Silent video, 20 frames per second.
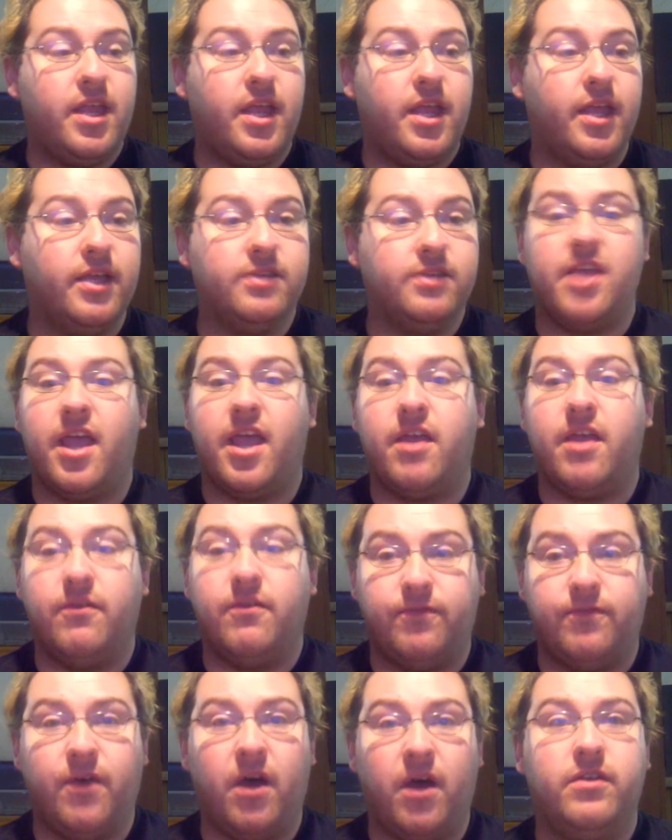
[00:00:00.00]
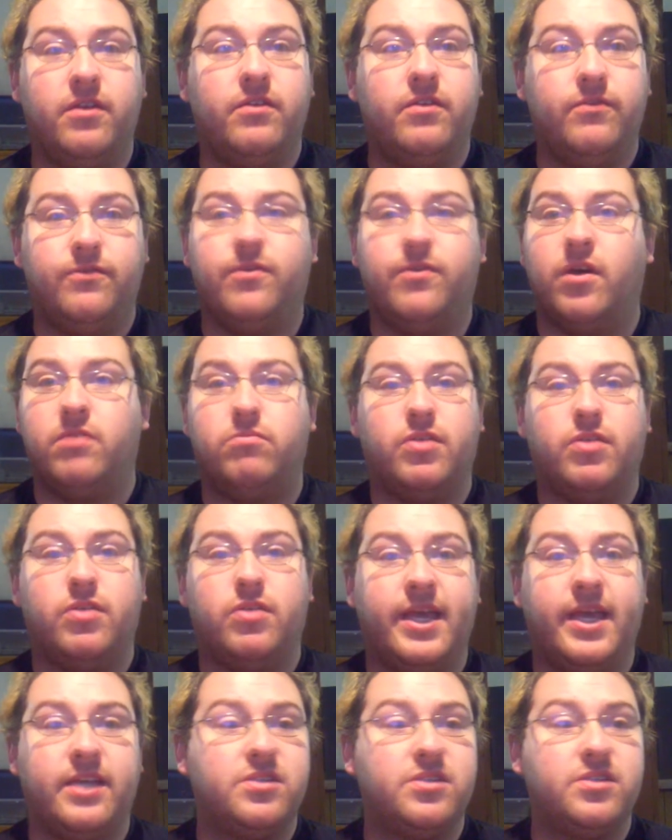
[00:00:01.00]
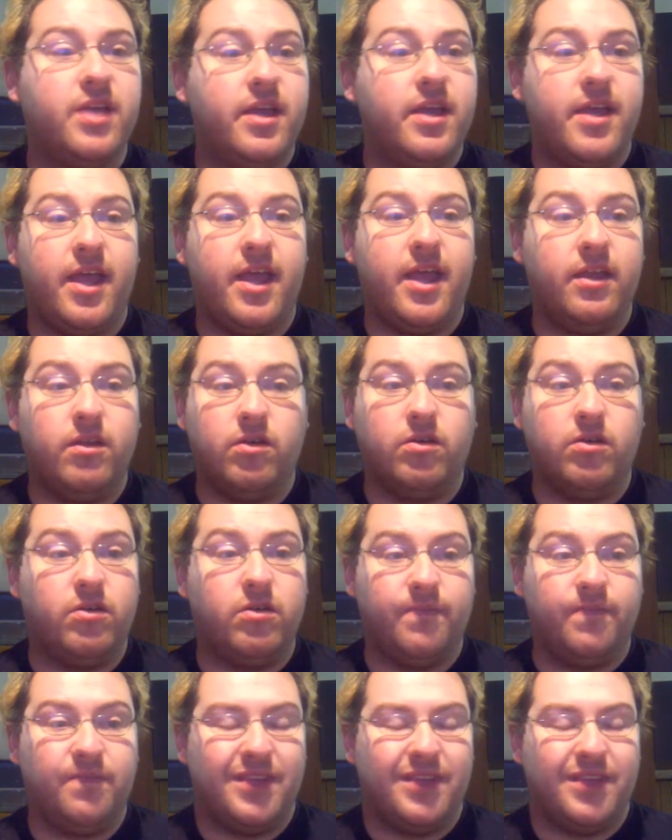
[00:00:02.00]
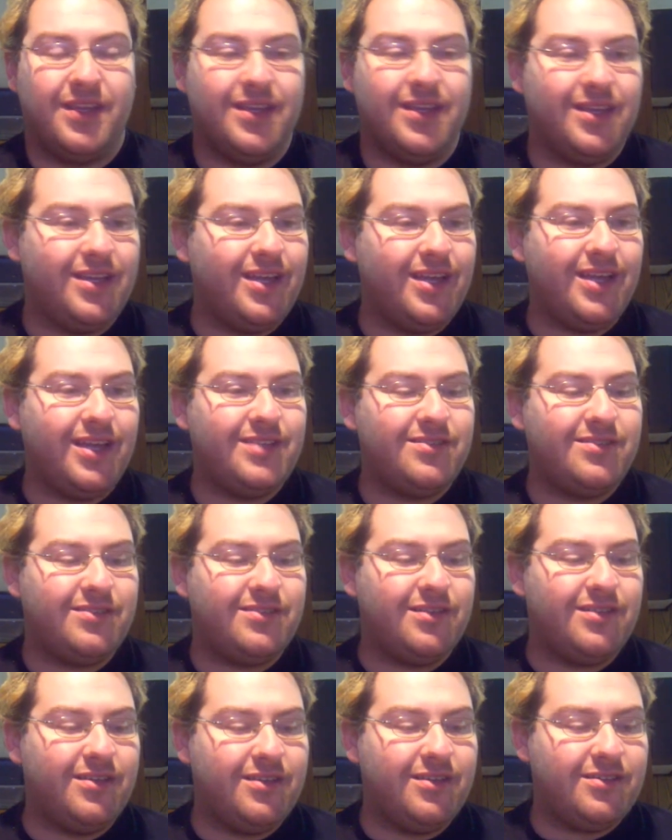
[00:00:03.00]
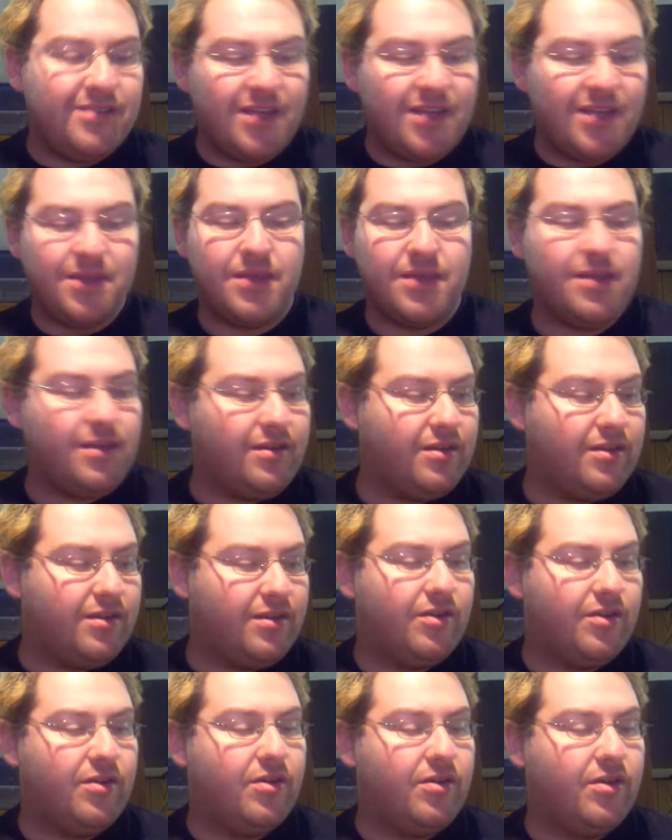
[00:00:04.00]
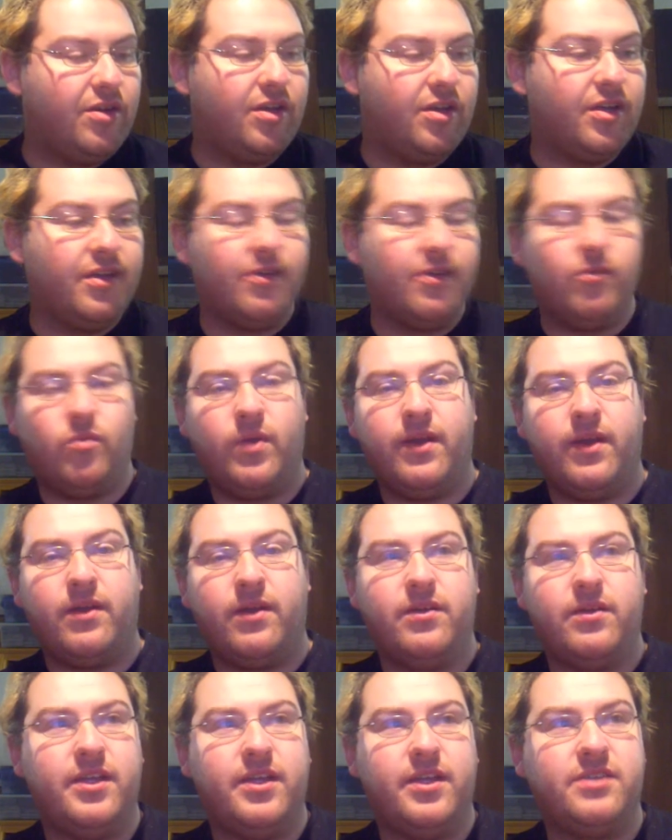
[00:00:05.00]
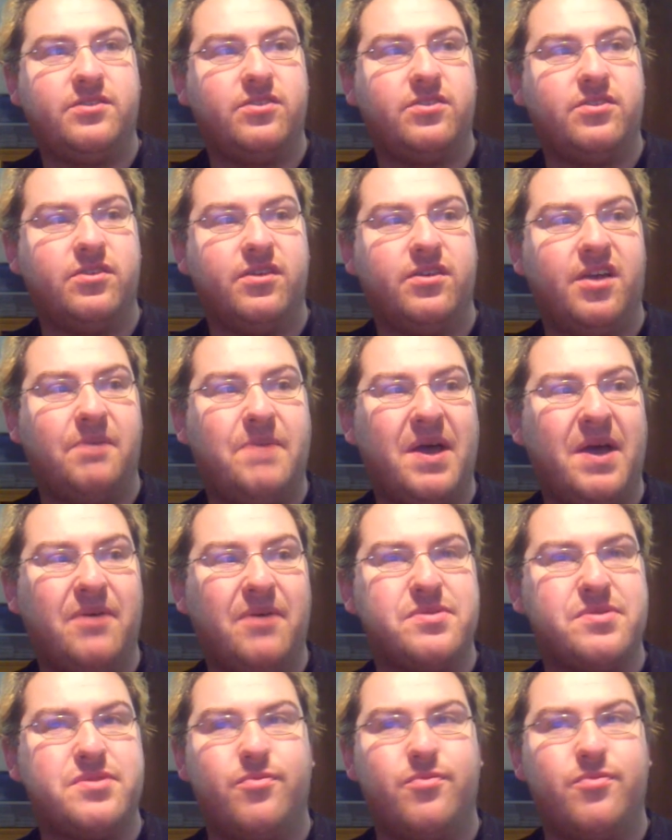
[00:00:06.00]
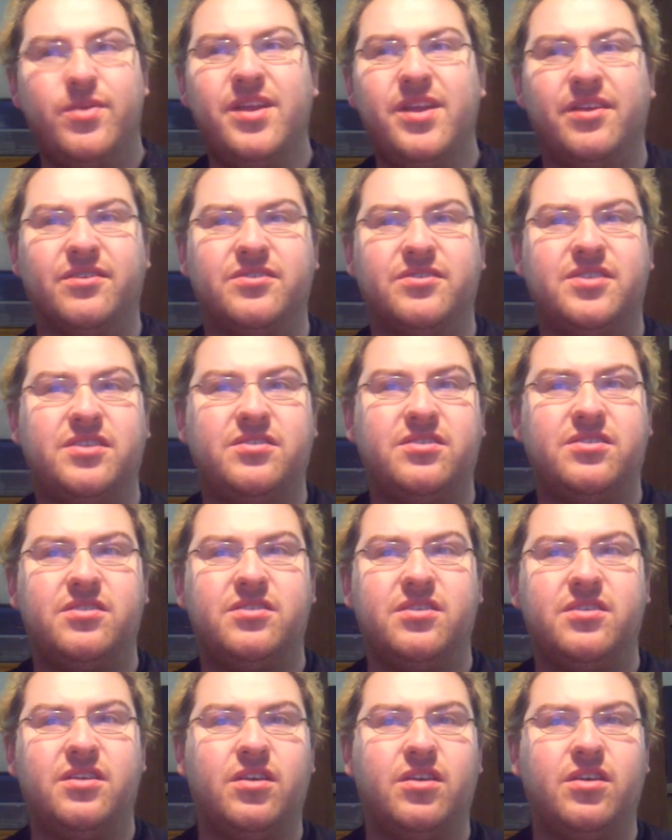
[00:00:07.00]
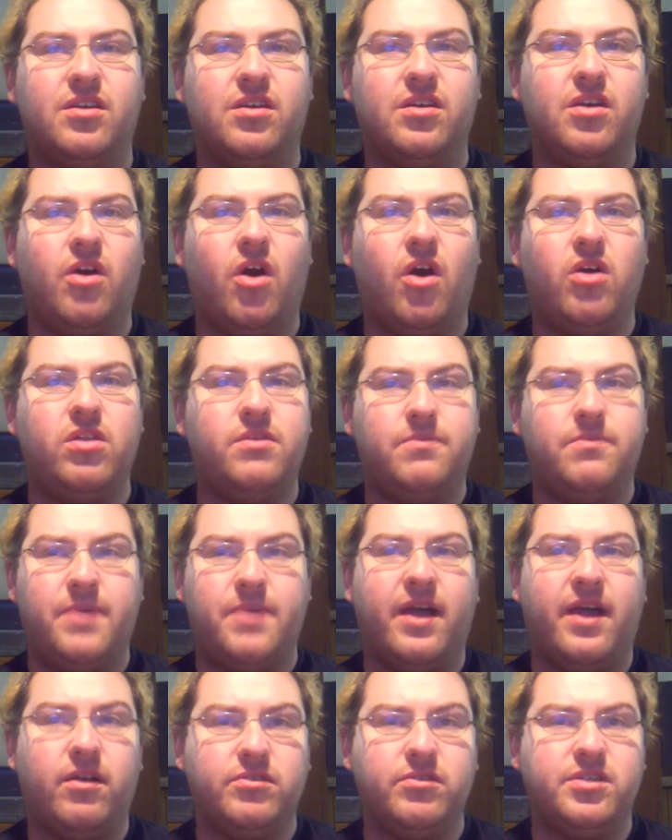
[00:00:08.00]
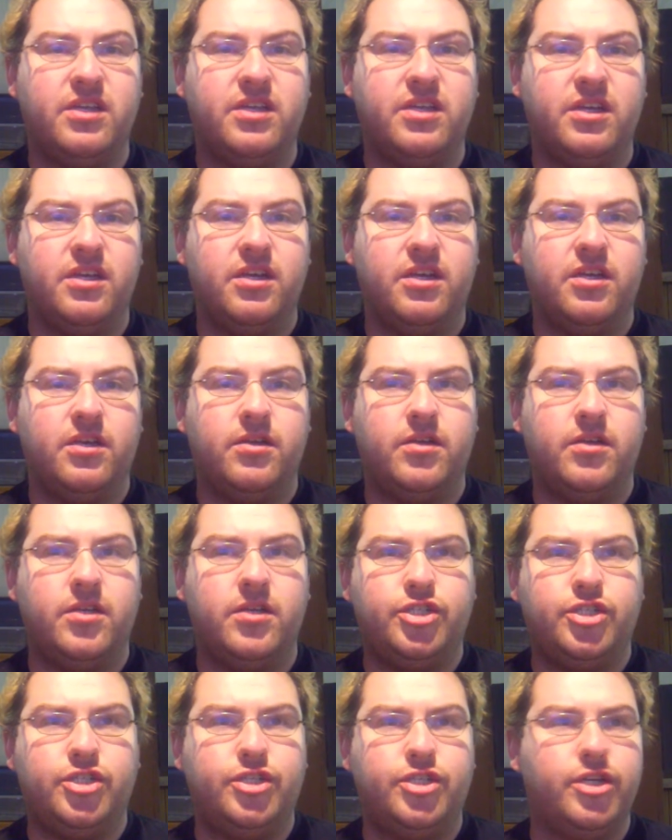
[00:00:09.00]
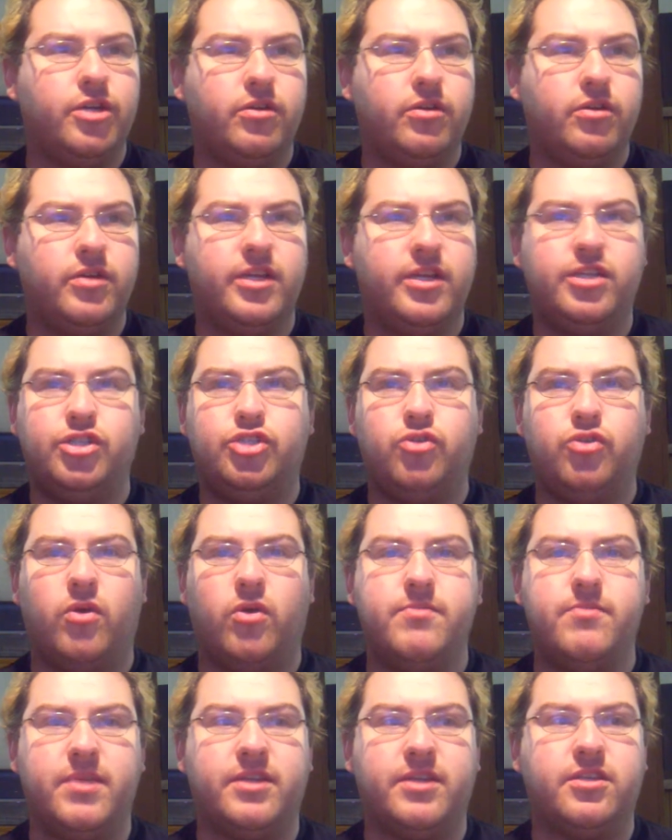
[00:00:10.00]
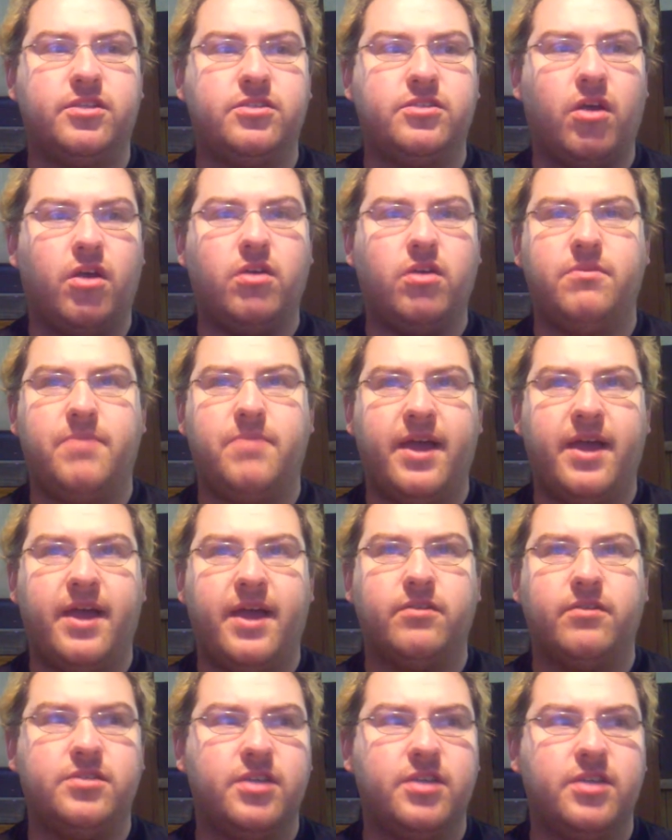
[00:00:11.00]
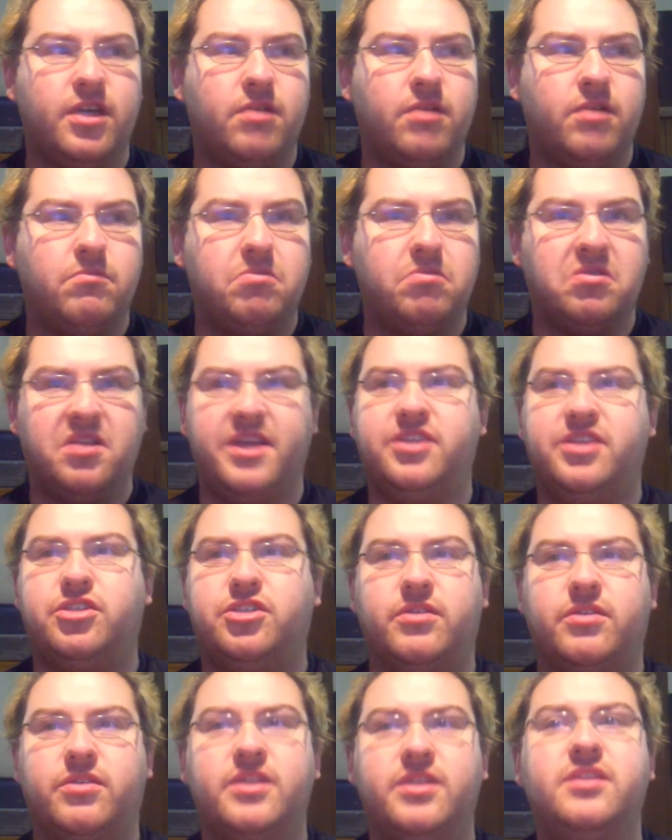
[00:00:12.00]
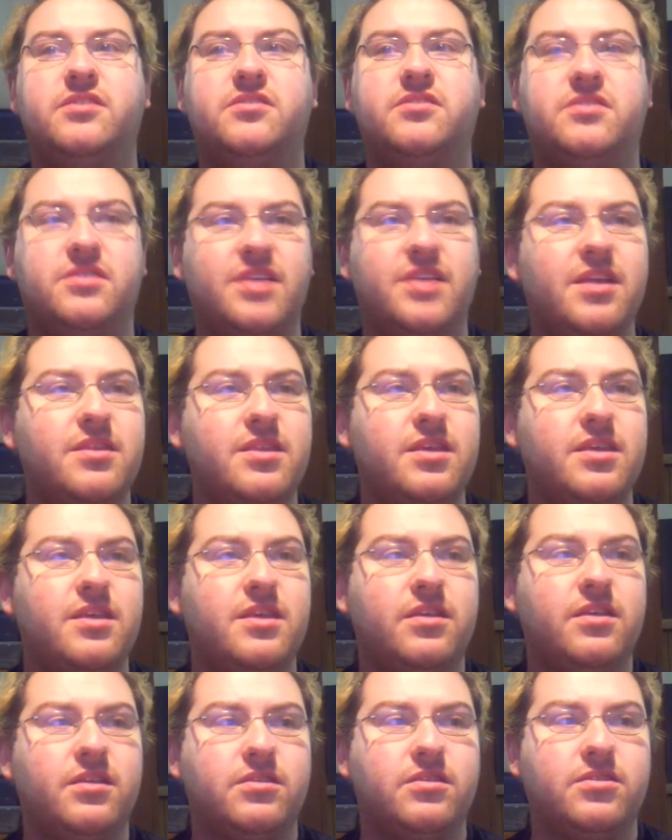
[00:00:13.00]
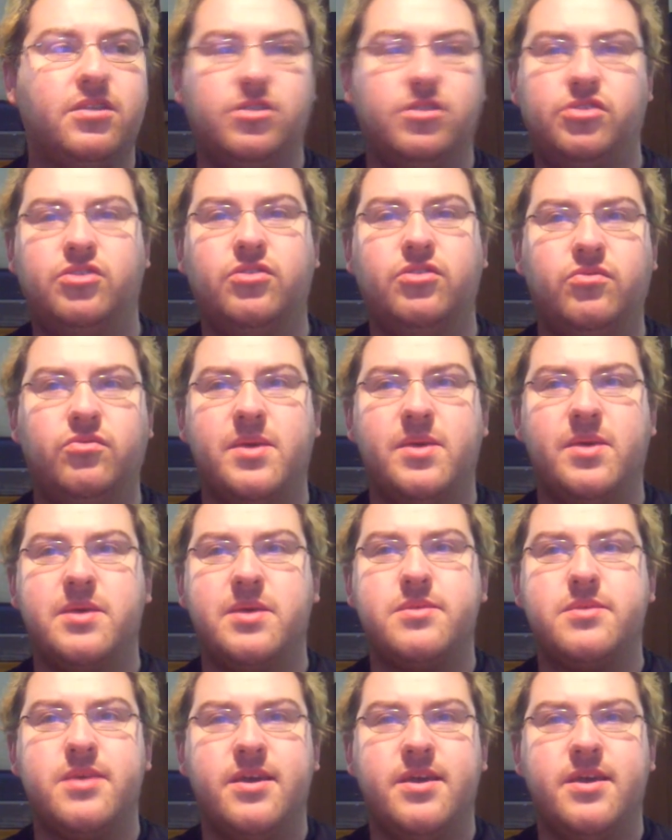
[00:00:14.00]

is a fun place, and it's nothing where it's about thrills. It's all about sheer enjoyment. It's all about pleasure. It is nothing to do with